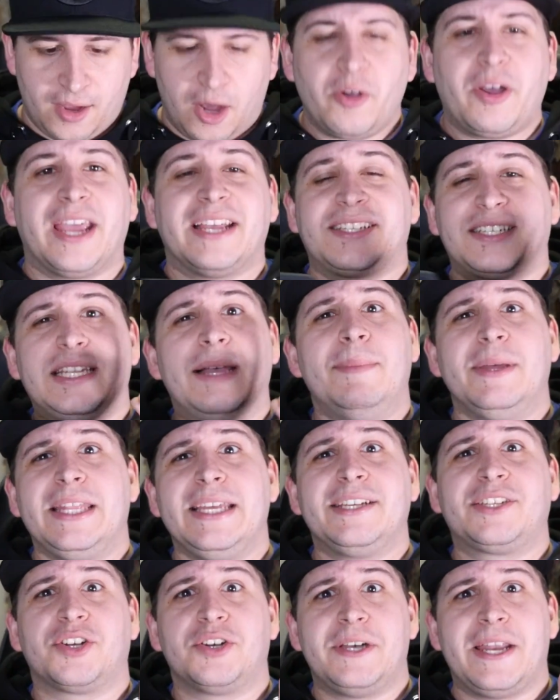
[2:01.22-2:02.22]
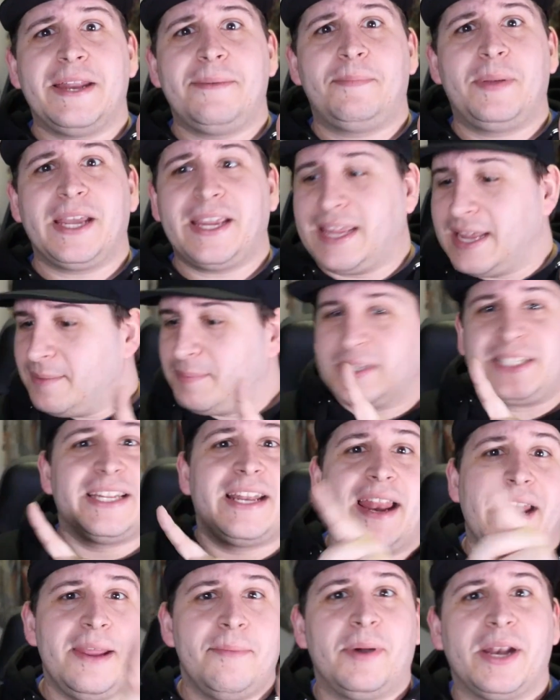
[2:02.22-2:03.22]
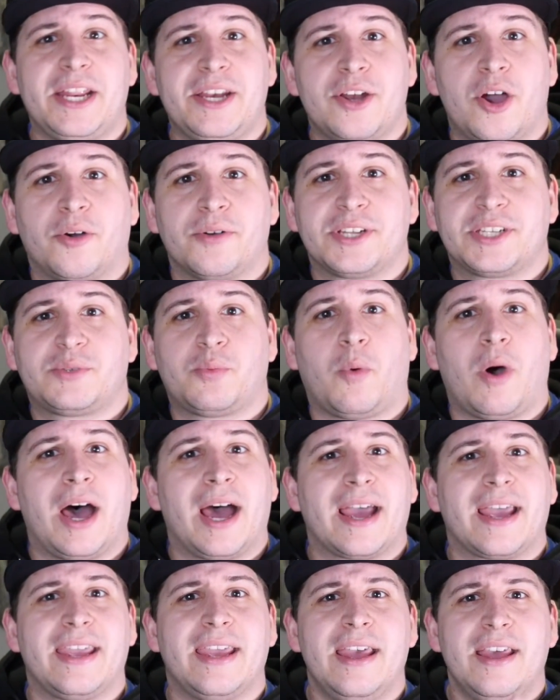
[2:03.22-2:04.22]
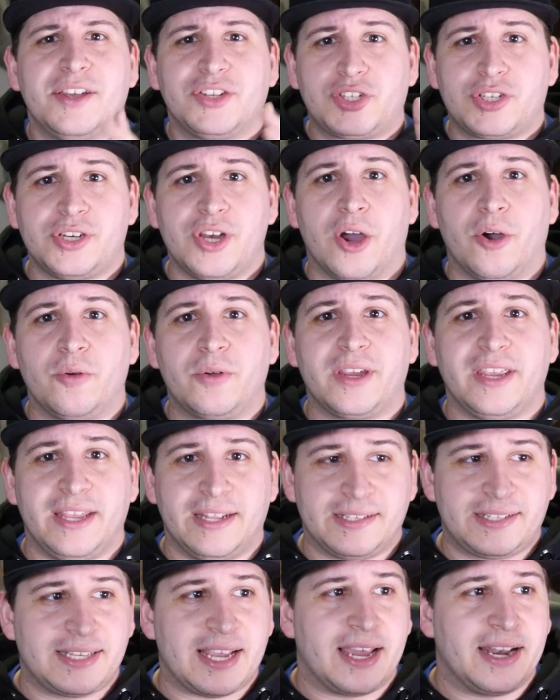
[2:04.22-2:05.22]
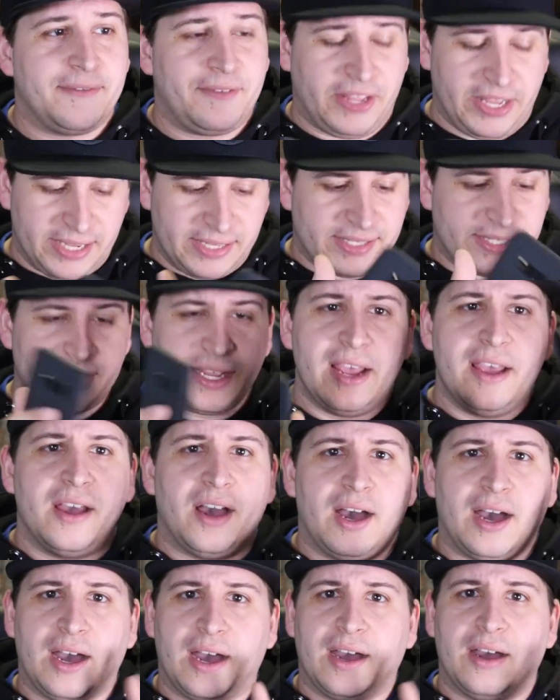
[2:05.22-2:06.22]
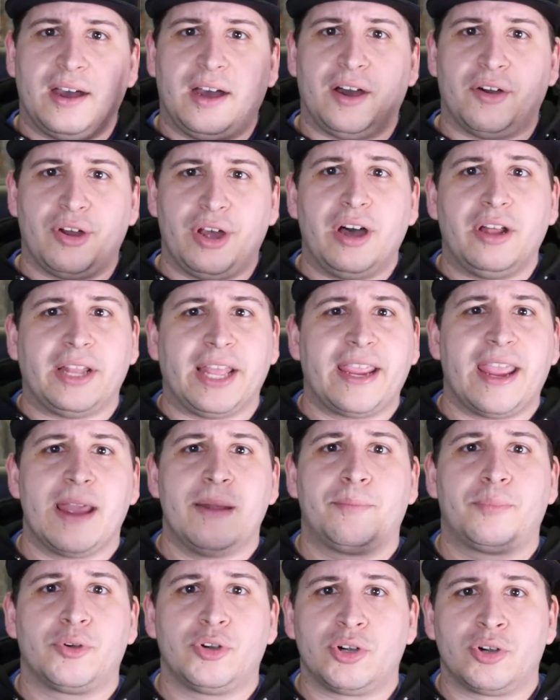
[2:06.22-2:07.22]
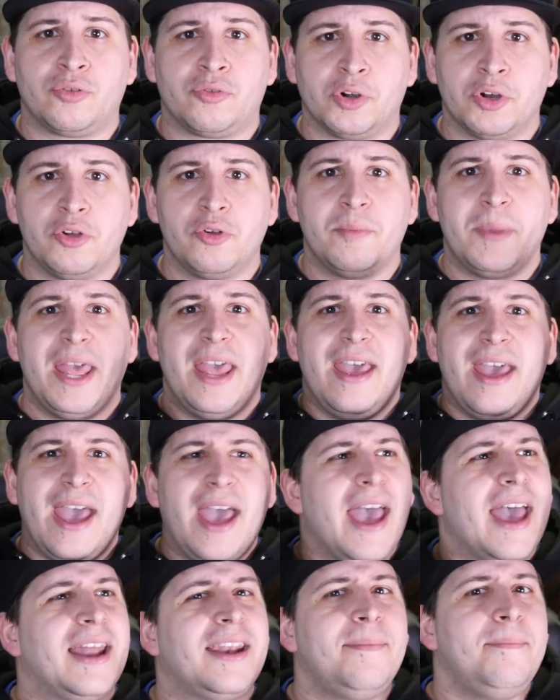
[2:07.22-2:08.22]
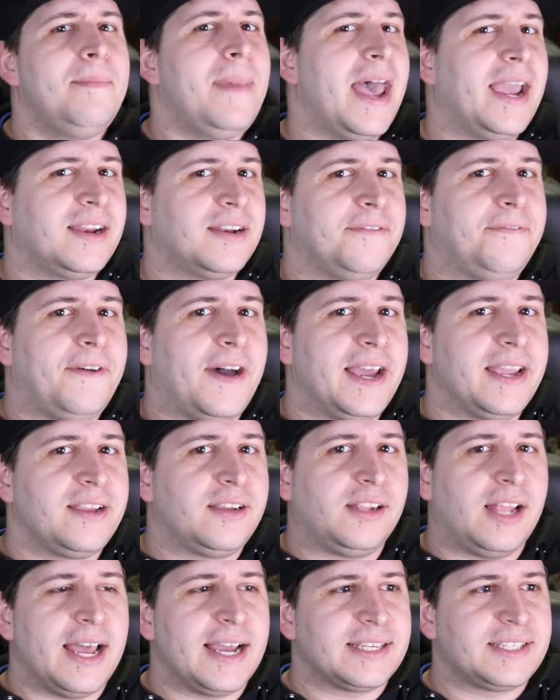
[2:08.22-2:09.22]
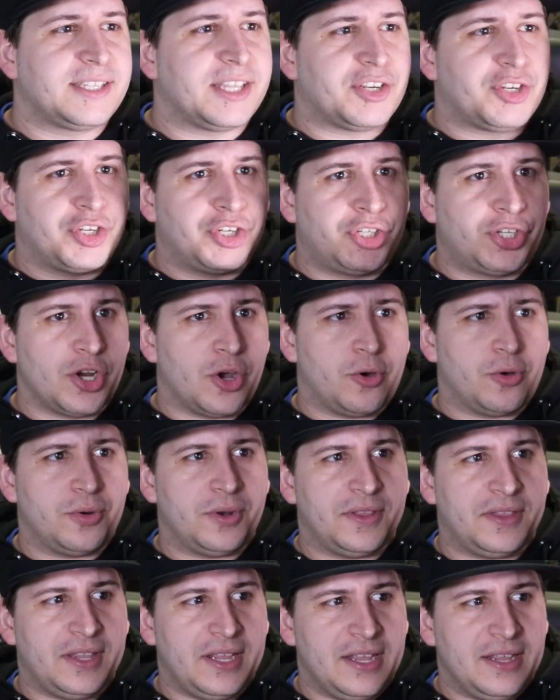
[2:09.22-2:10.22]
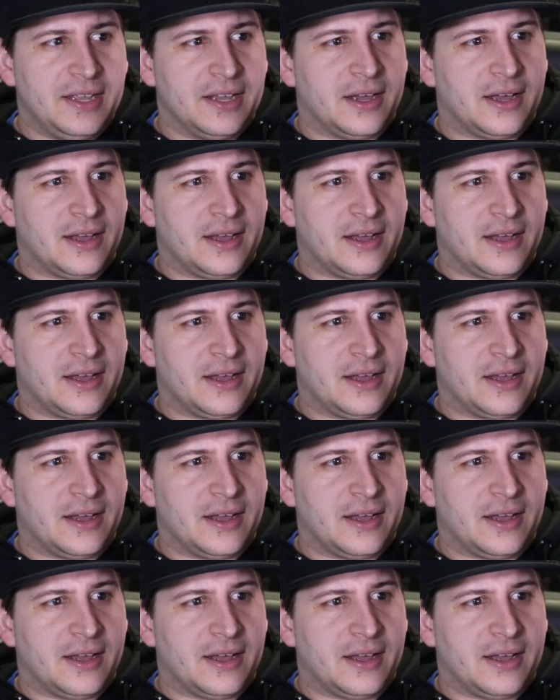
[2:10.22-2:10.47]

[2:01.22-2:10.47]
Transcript: Okay, some of these are nitpicky, but did anybody notice why Snoke, inside of his, like, Emperor room, had a magnifying glass that showed the